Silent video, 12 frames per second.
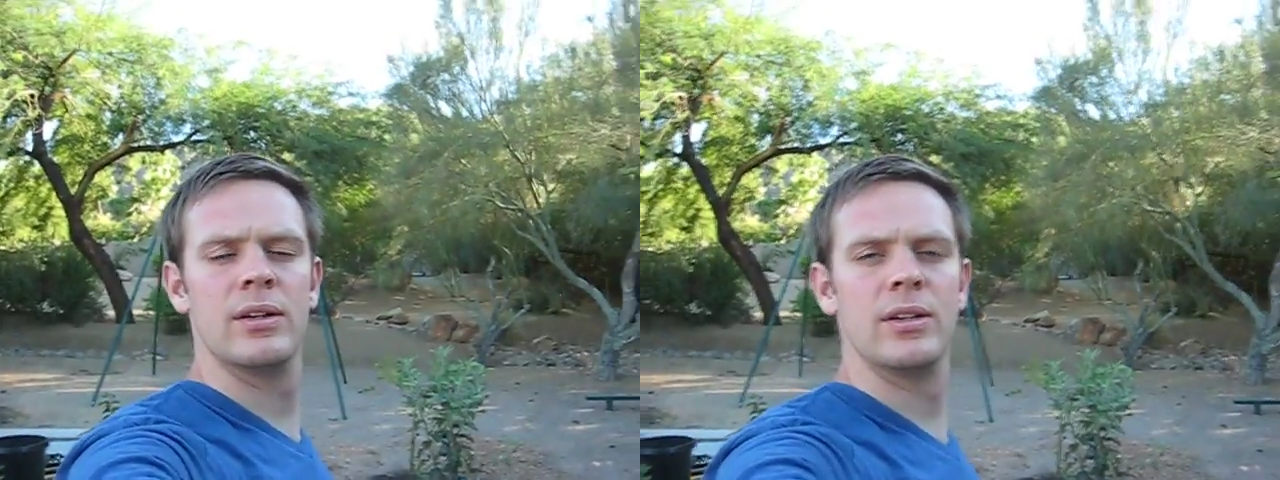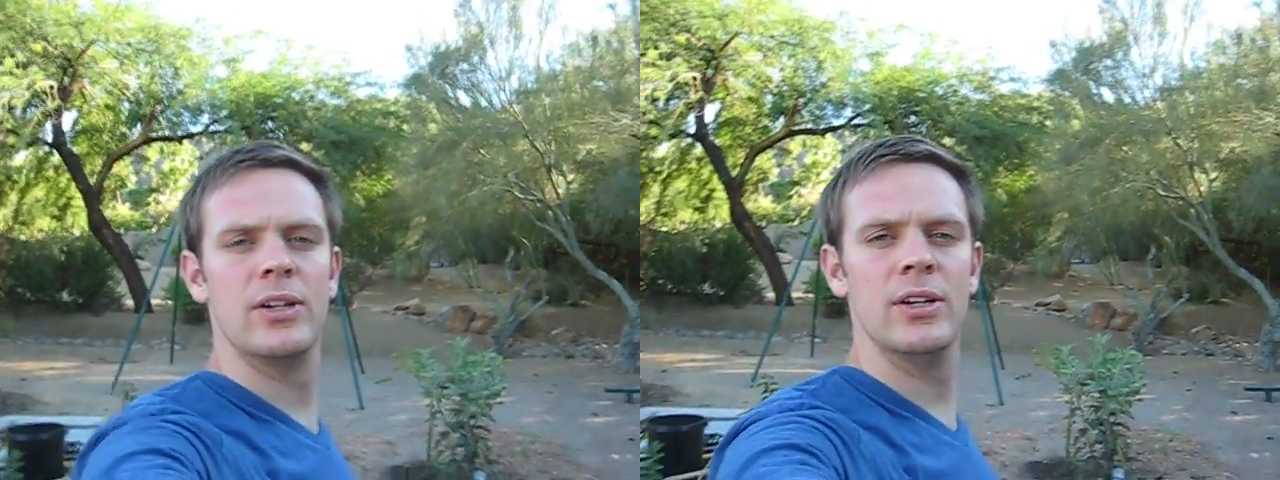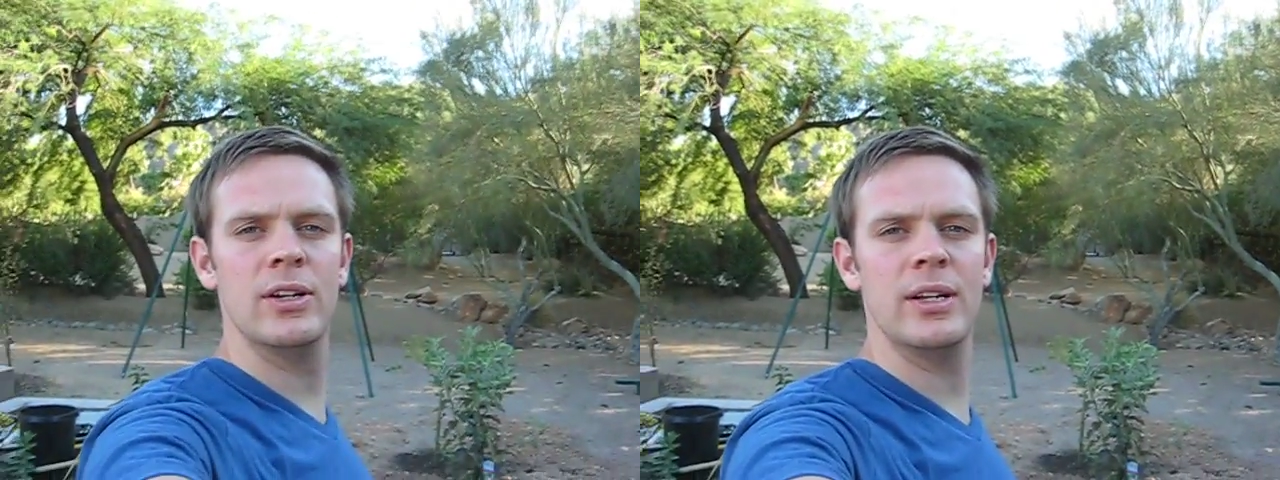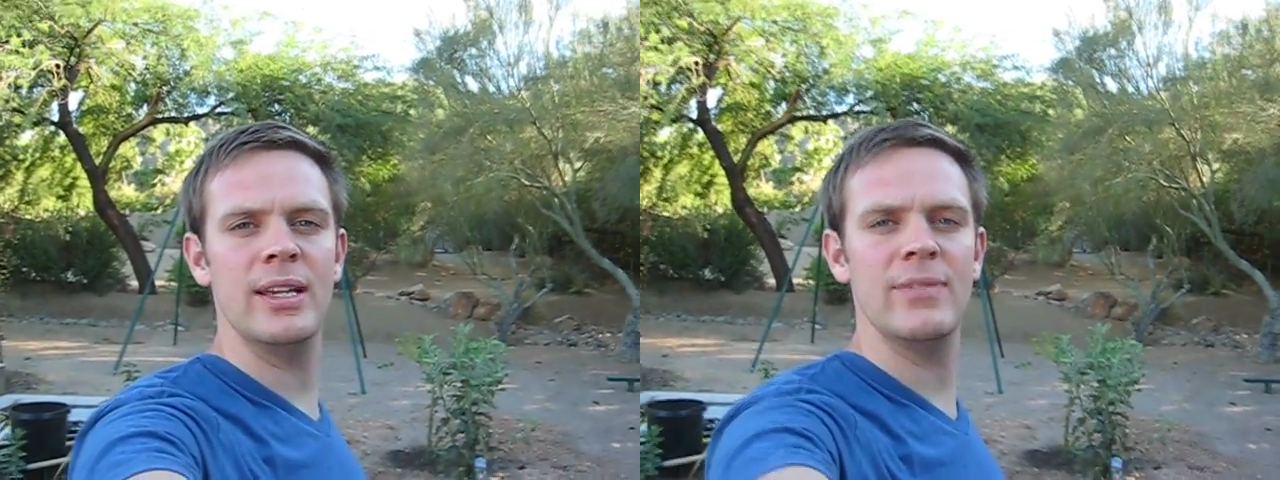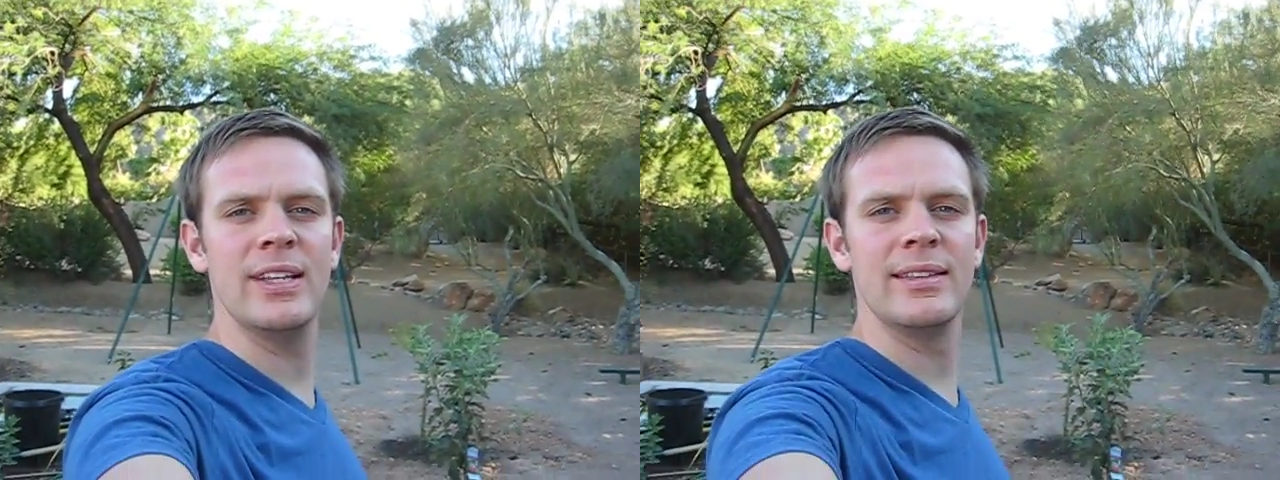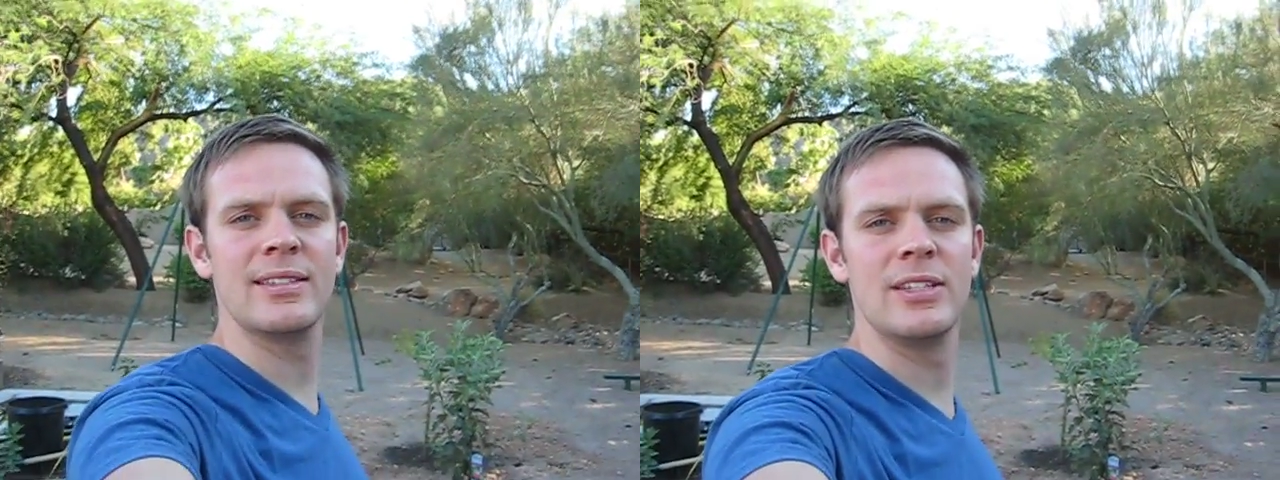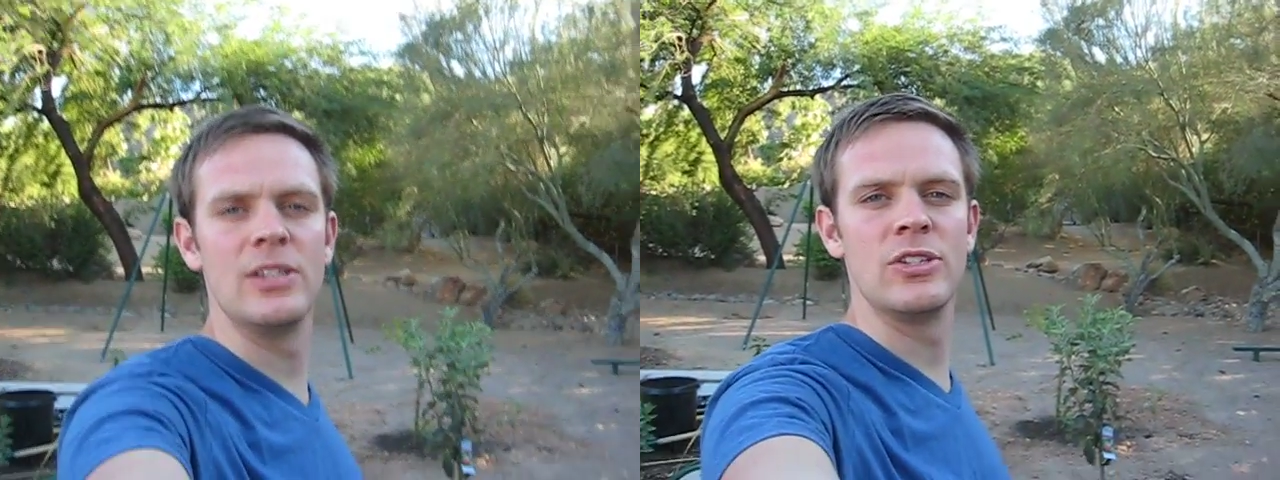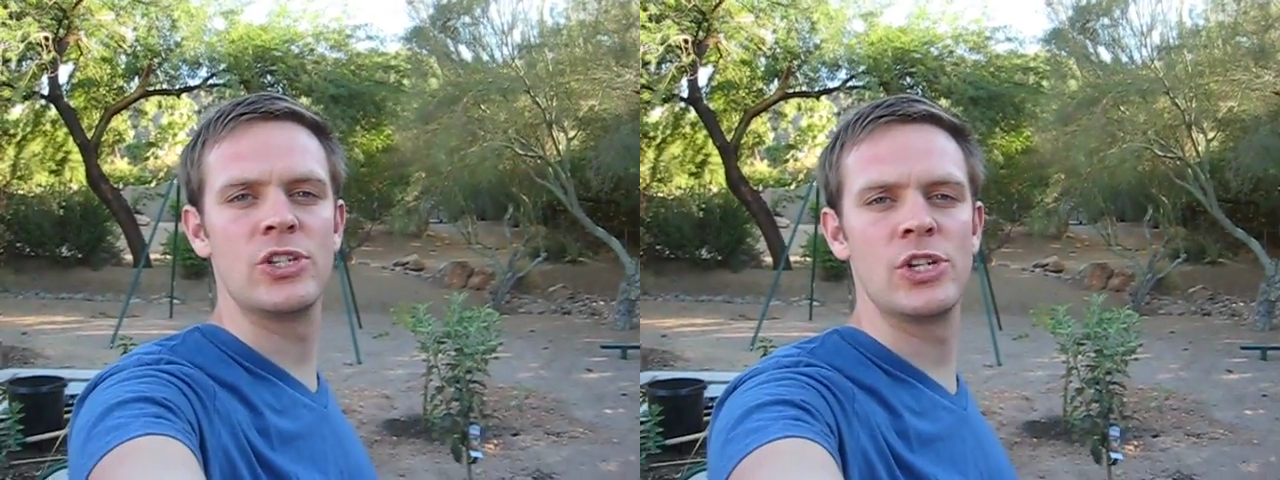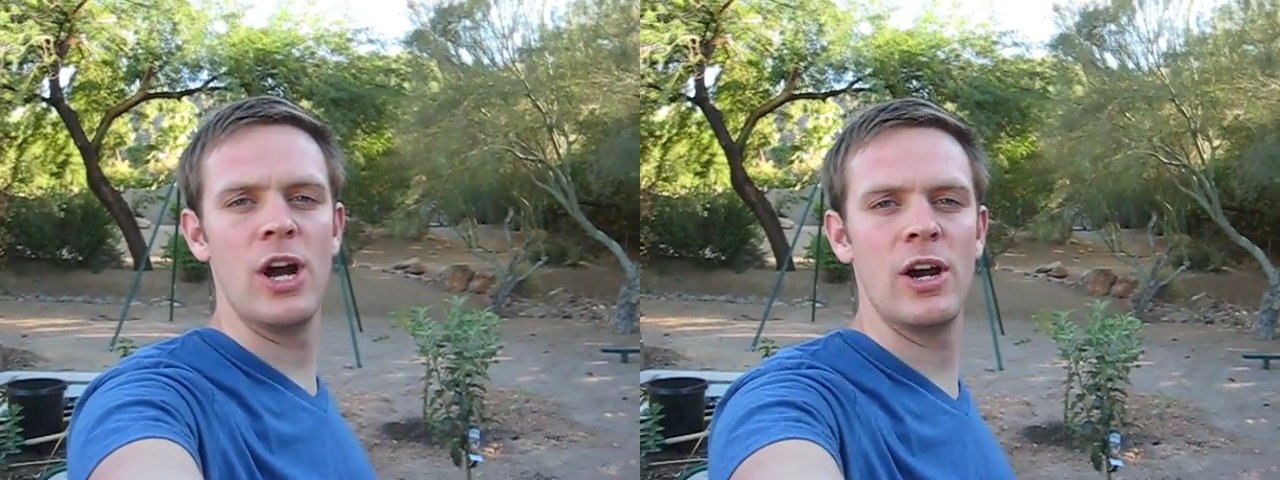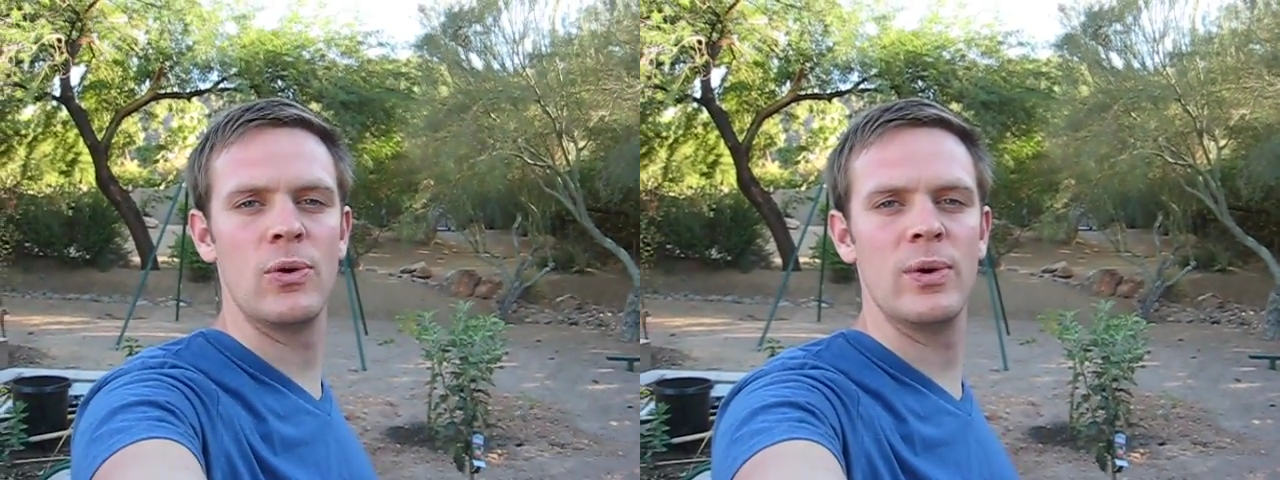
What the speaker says: Good evening, this is Sean